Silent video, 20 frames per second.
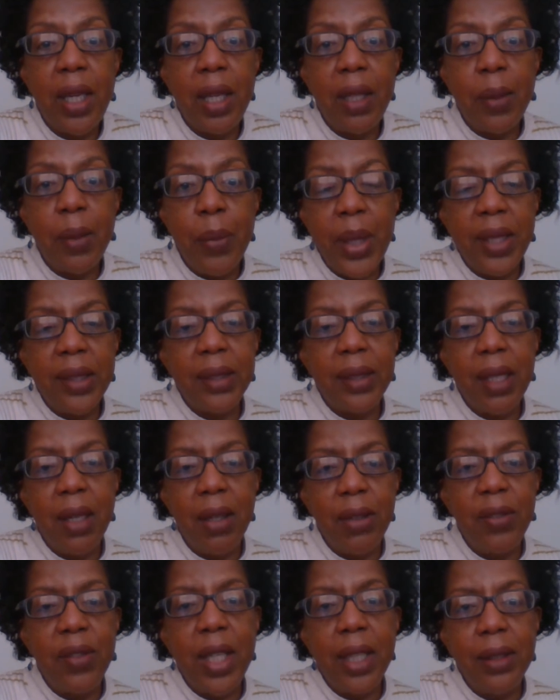get the best
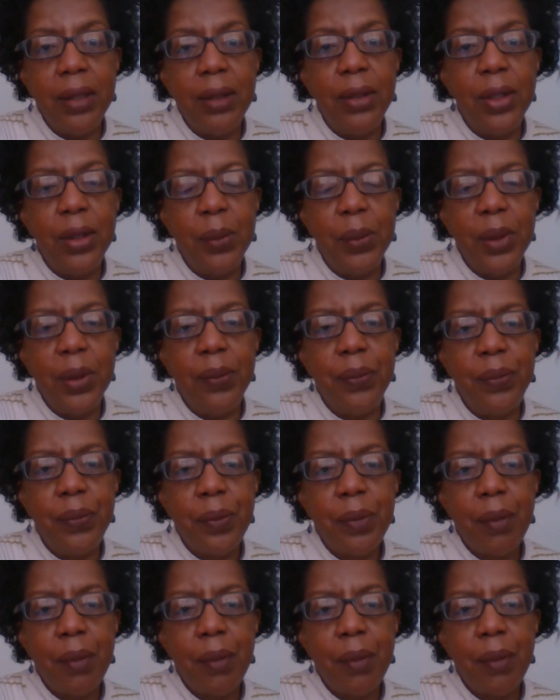out of that instrument.